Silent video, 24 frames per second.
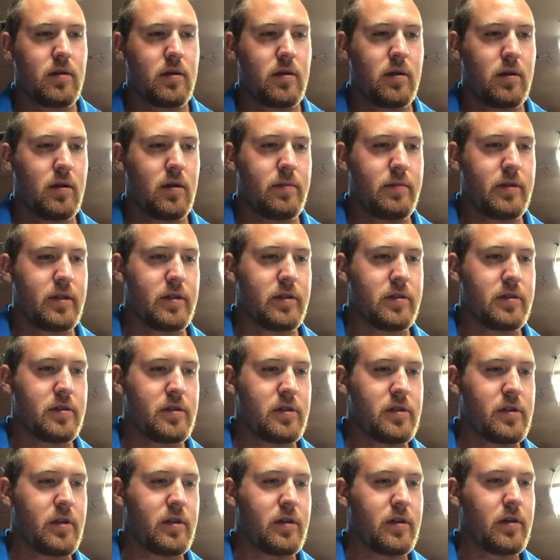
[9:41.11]
Common
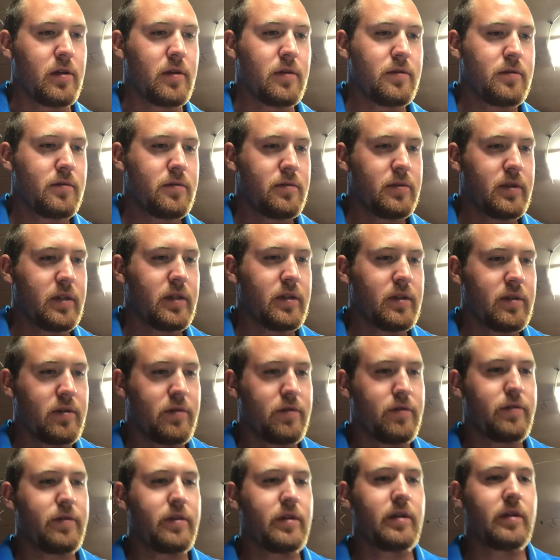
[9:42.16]
errors here. We have
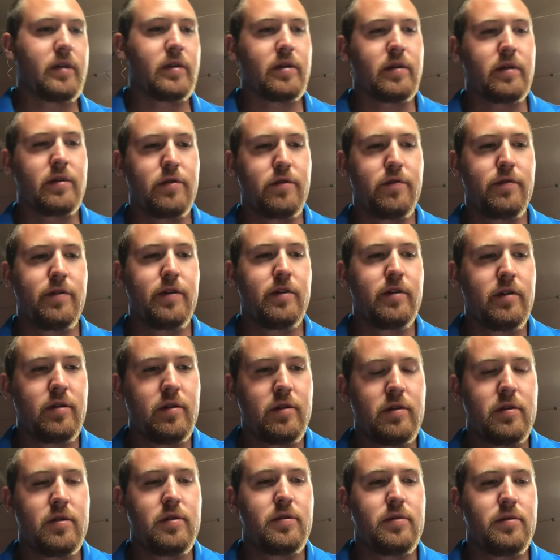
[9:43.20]
a failure
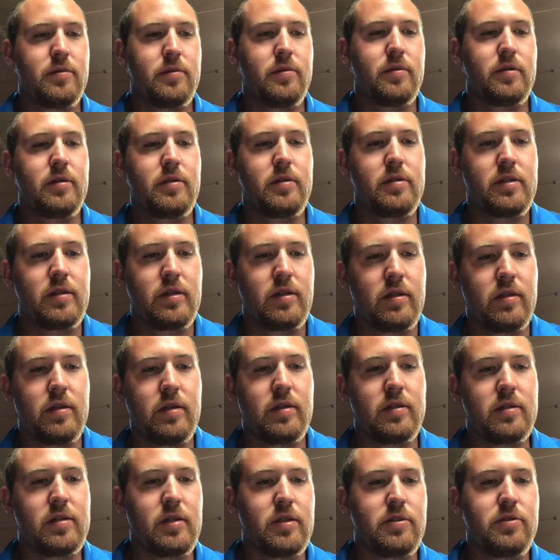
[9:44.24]
to understand the
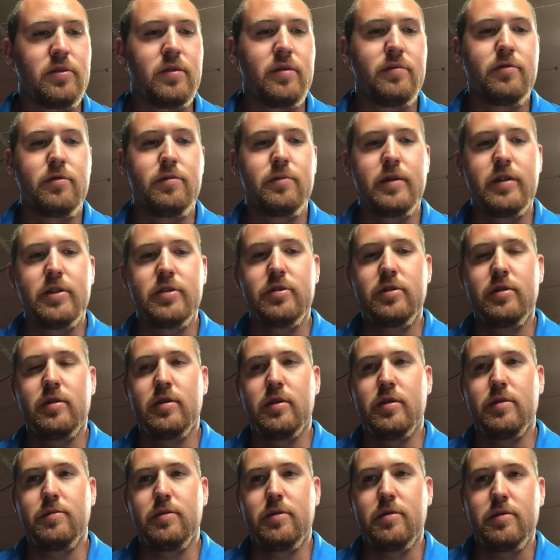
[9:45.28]
essential information on
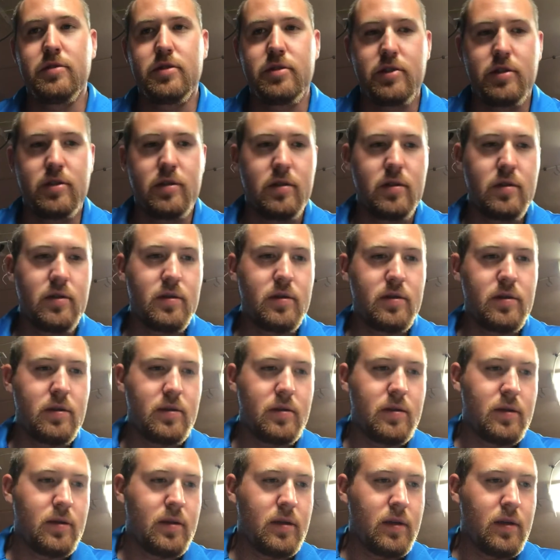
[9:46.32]
the approach chart.
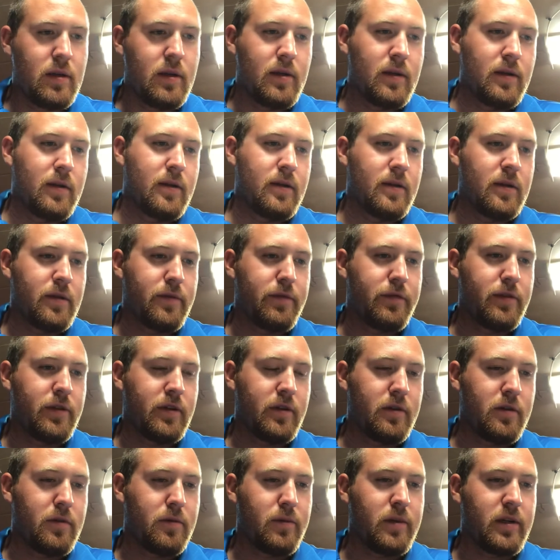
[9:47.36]

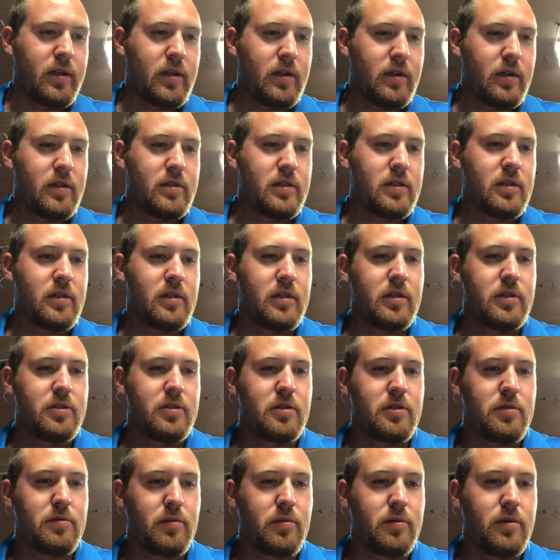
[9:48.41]
Failure to recognize
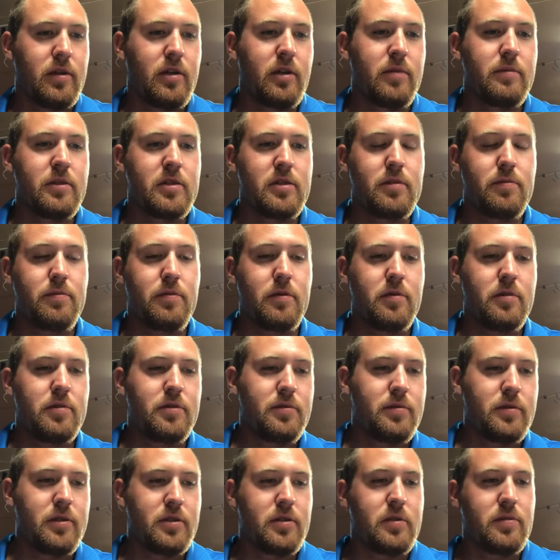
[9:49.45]
conditions requiring missed approach,
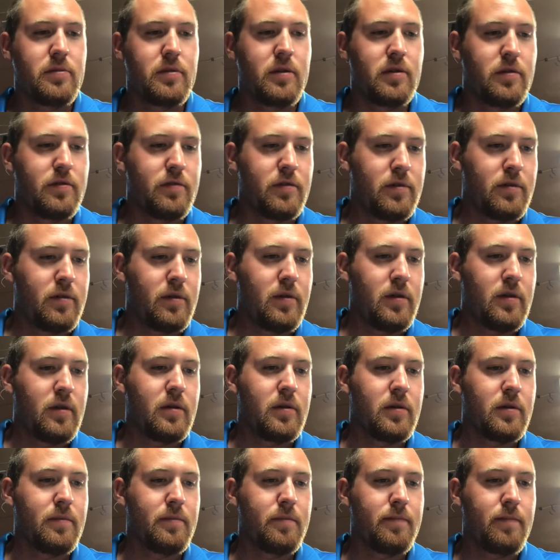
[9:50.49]
we just went over.
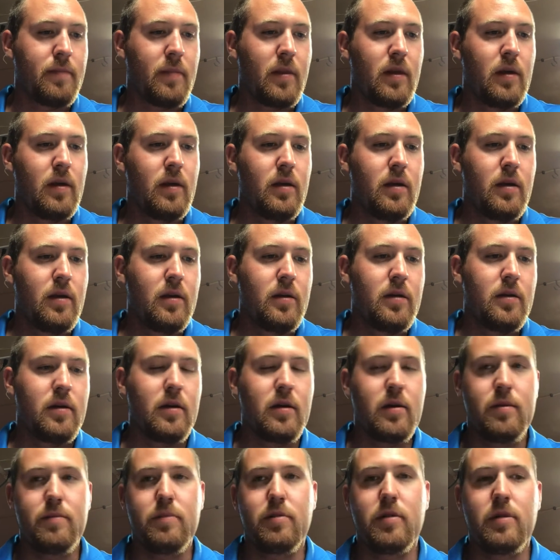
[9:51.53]

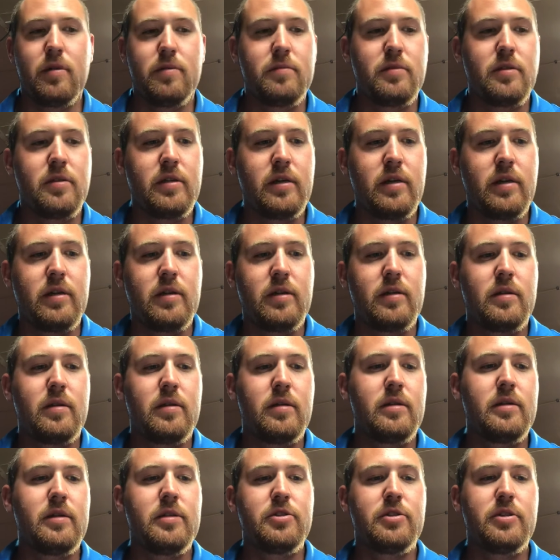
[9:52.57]
Not promptly
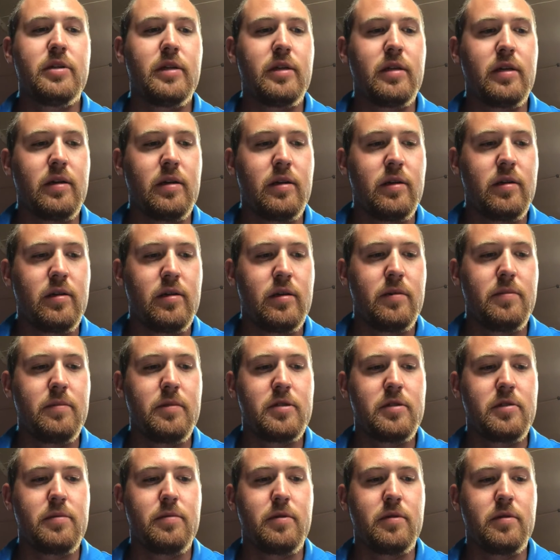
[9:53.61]
initiating a
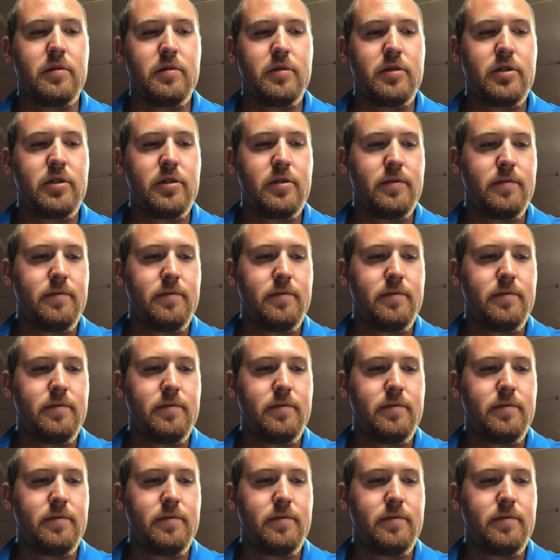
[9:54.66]
missed approach.